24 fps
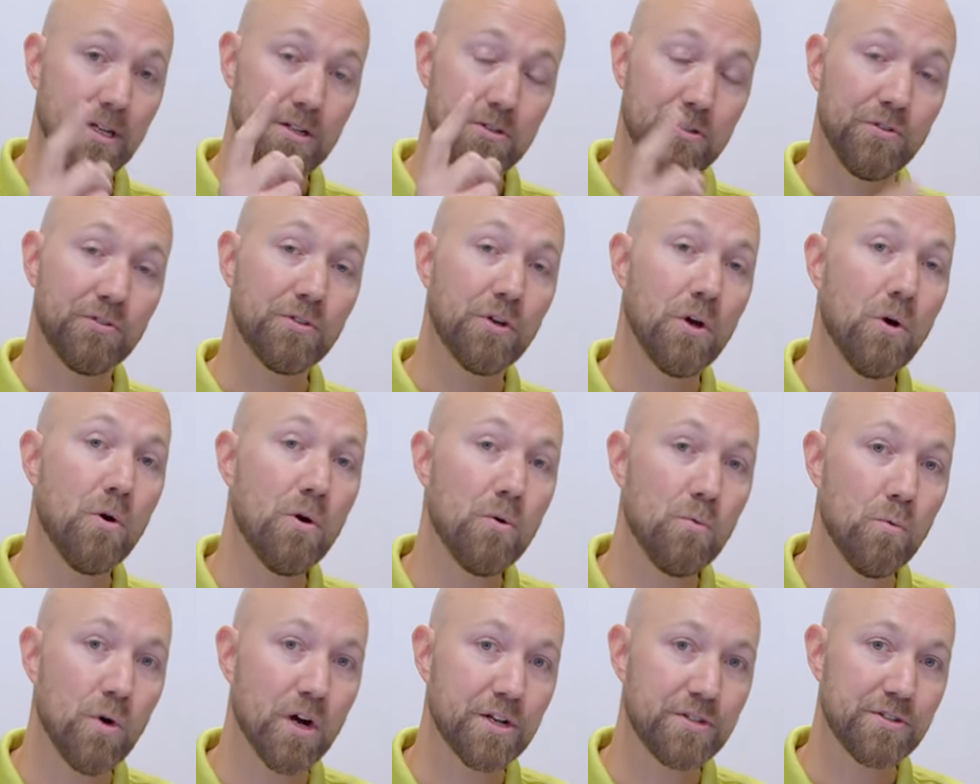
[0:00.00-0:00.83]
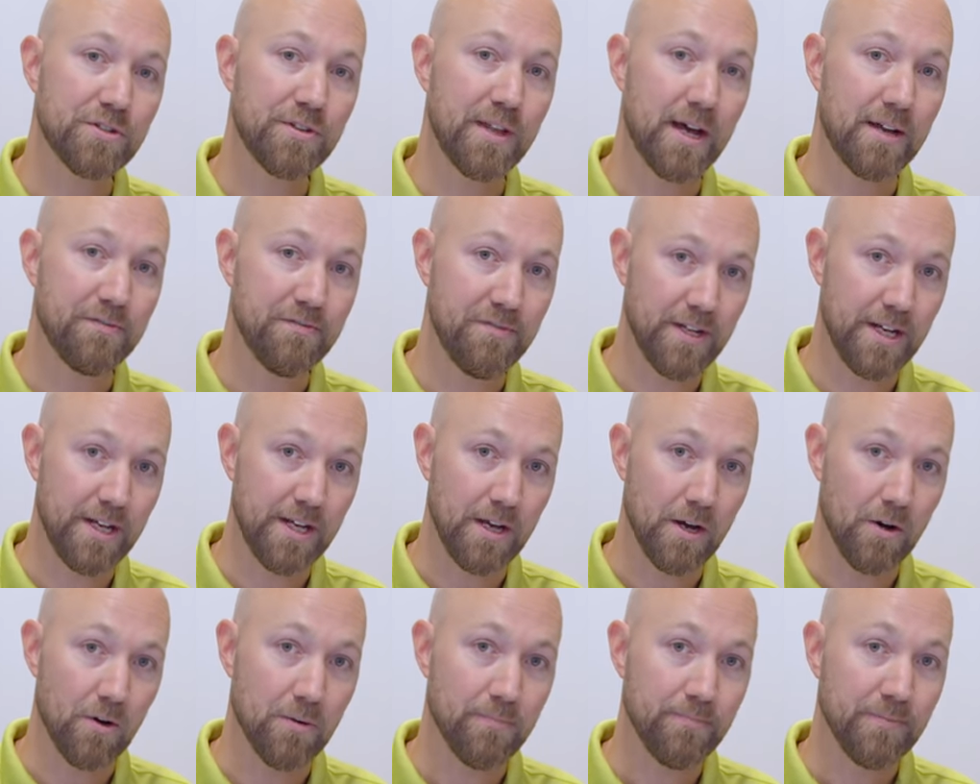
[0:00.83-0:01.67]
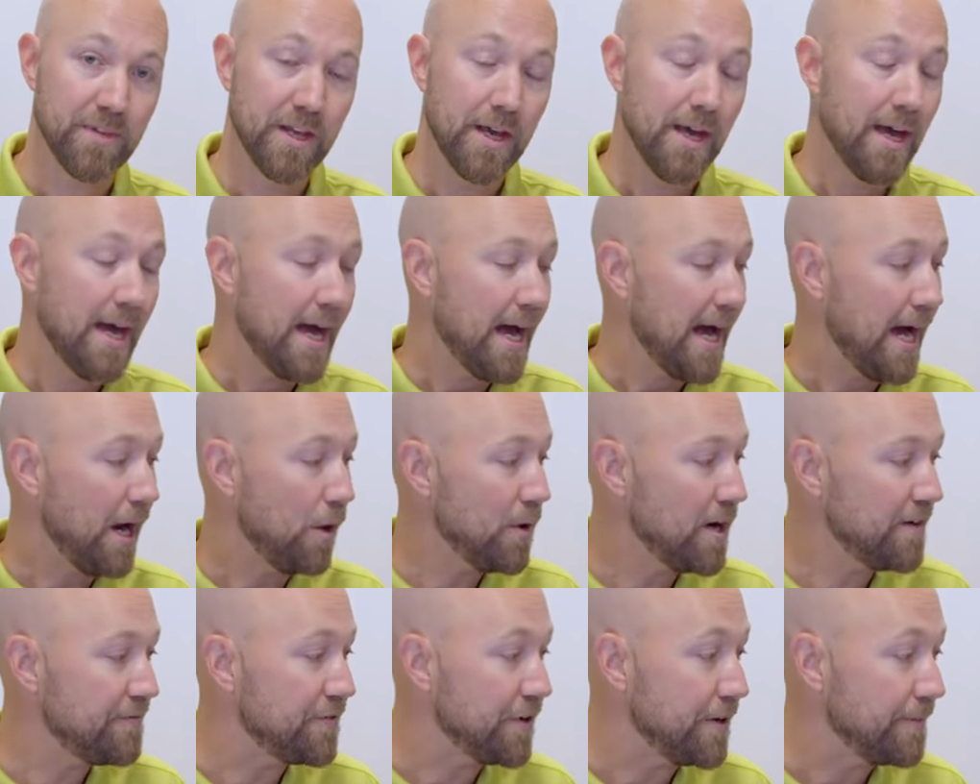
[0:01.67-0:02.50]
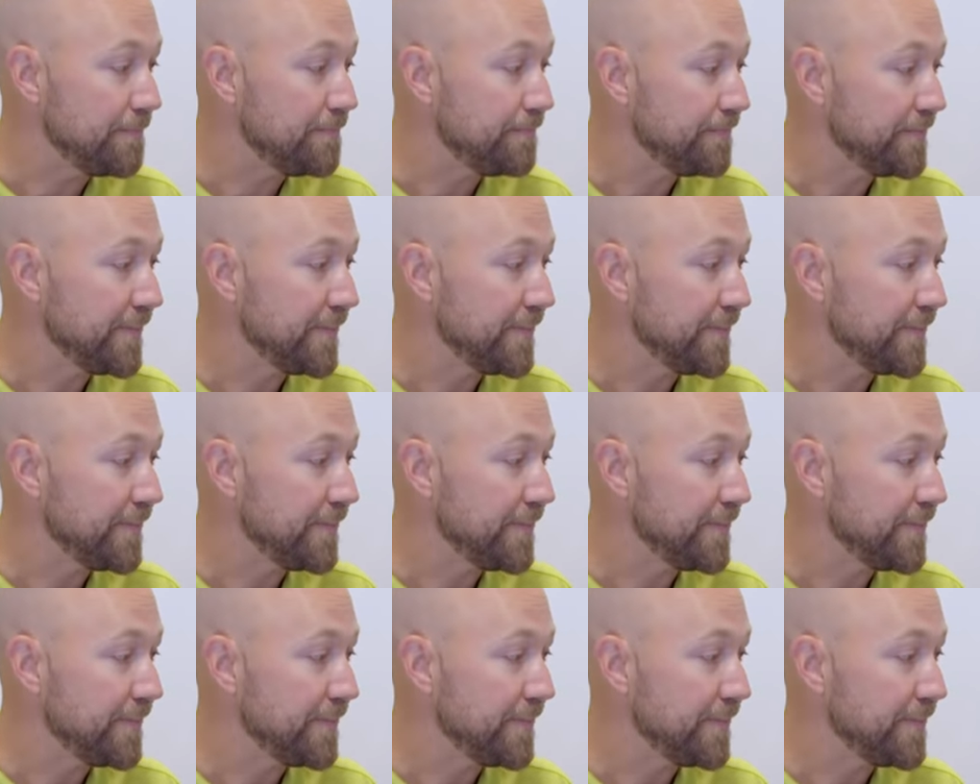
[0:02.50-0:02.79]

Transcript: just go and watch that video. However,